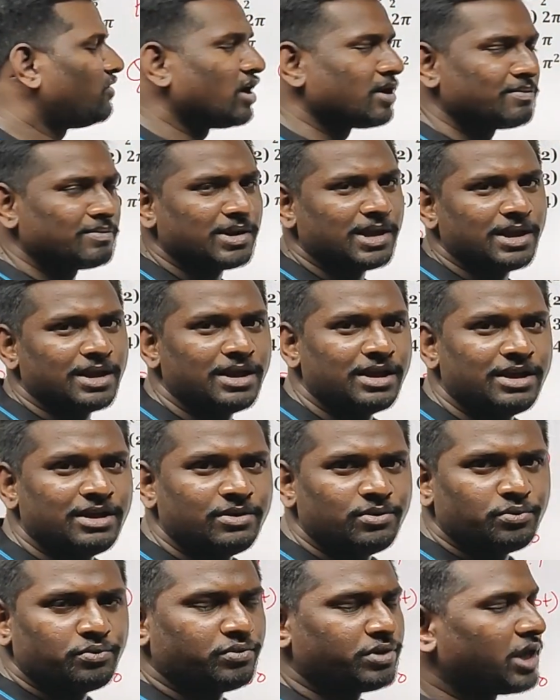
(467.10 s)
formula
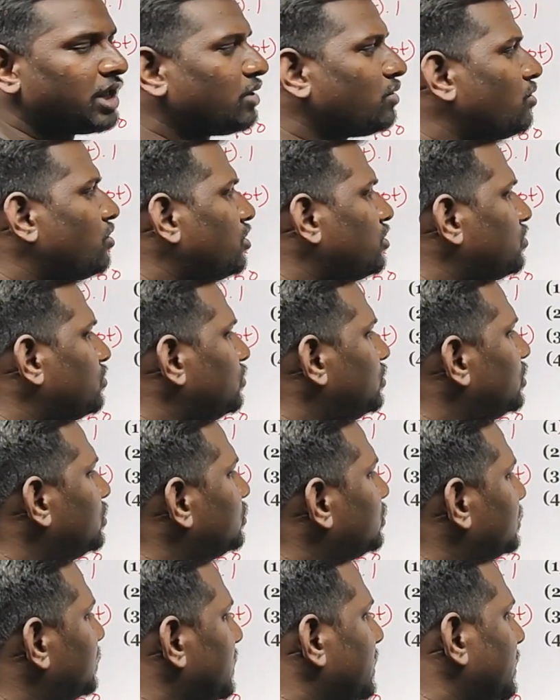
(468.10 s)
we are going to
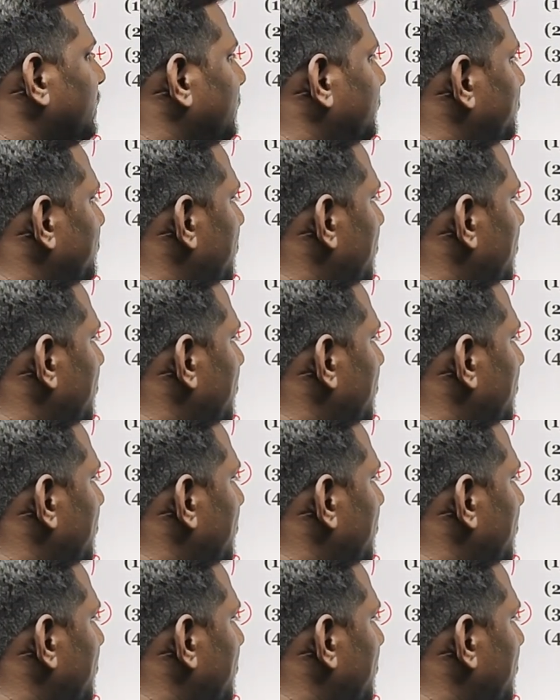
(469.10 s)
use here.